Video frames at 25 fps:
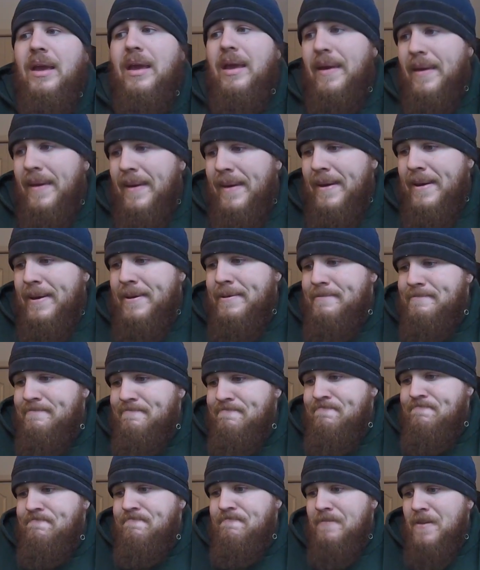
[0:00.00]
And
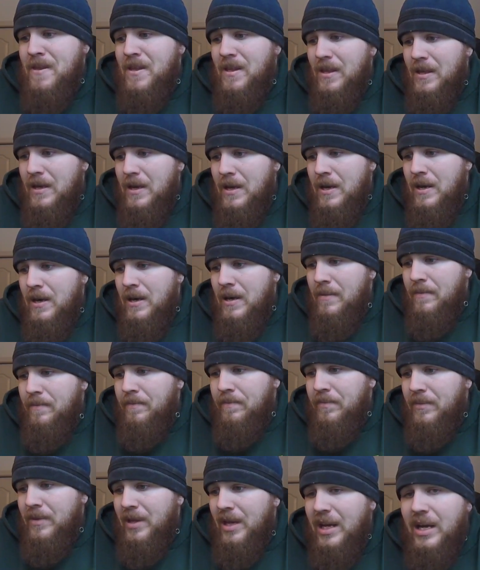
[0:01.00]

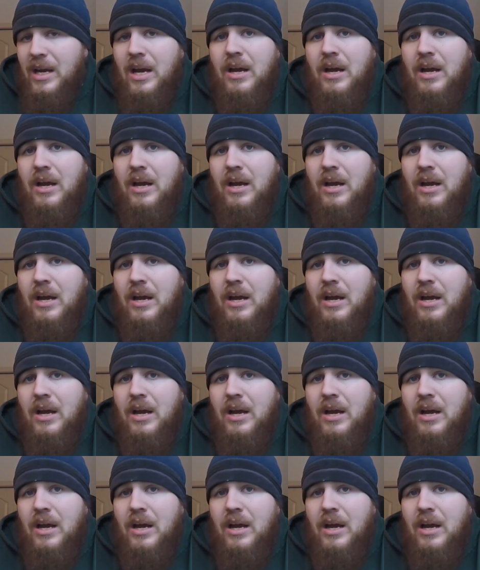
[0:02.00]
I